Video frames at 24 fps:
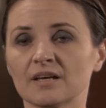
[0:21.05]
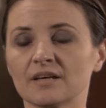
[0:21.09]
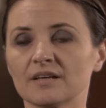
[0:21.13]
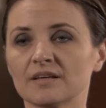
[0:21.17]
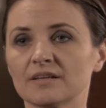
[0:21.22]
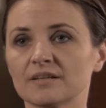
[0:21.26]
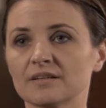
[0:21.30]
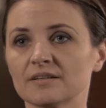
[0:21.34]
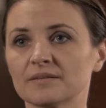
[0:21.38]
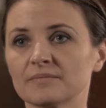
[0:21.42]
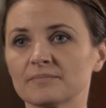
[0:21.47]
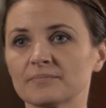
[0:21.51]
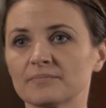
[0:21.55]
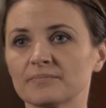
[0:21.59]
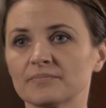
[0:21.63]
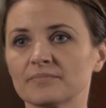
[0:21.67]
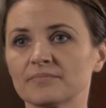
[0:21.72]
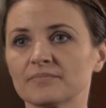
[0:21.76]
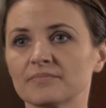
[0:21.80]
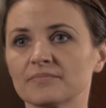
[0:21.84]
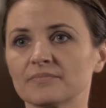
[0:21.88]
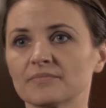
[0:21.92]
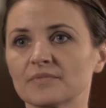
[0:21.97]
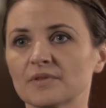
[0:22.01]
uh,
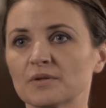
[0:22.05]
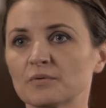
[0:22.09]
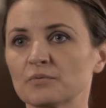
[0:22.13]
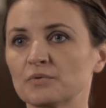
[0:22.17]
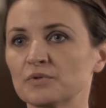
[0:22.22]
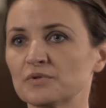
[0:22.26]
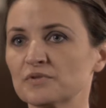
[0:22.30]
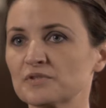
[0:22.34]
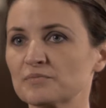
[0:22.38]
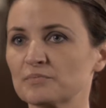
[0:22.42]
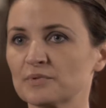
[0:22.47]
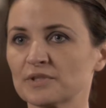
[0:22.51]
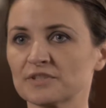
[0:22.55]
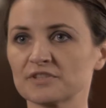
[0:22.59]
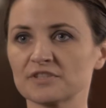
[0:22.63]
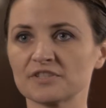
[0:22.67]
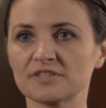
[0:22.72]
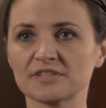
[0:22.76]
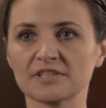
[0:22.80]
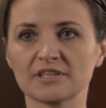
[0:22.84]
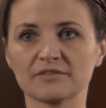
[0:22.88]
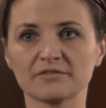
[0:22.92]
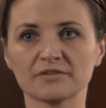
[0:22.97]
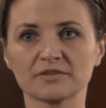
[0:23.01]
we use spreadsheet
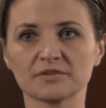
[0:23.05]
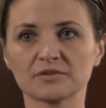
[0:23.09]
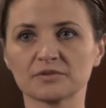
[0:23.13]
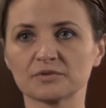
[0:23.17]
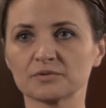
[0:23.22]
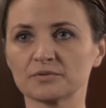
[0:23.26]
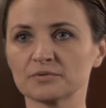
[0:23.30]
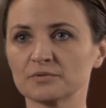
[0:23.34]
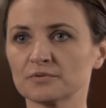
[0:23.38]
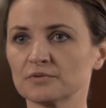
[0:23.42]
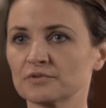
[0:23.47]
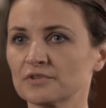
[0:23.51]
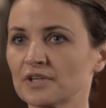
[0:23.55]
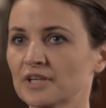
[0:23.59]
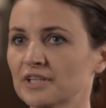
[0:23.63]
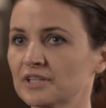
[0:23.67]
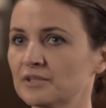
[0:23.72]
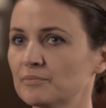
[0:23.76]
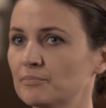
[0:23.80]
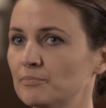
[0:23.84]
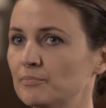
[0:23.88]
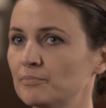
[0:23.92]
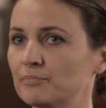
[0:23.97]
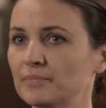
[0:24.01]
server to
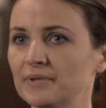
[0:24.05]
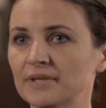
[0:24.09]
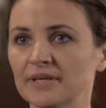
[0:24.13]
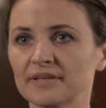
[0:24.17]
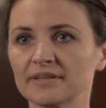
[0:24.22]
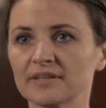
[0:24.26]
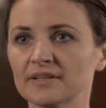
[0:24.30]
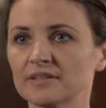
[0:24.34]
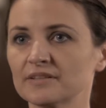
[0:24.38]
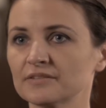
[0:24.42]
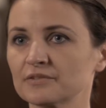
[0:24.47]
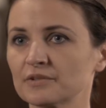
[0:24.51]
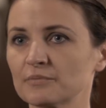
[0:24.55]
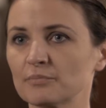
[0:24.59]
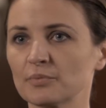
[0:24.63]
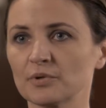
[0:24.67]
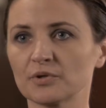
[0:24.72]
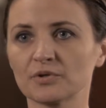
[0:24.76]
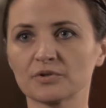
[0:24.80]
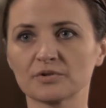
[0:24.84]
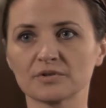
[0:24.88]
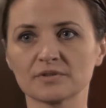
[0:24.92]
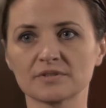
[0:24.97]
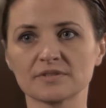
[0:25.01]
write P&L
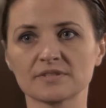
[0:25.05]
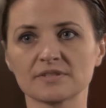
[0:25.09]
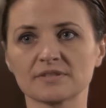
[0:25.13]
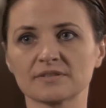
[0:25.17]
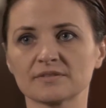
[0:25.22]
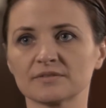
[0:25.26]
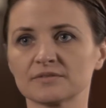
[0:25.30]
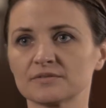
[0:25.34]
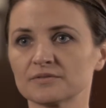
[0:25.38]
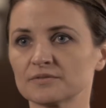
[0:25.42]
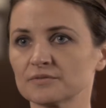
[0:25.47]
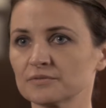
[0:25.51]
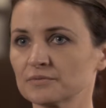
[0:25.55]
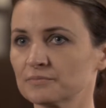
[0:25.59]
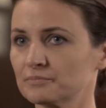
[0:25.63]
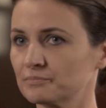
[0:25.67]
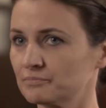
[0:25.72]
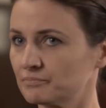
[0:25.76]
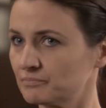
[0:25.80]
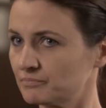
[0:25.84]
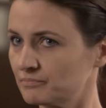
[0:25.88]
reports to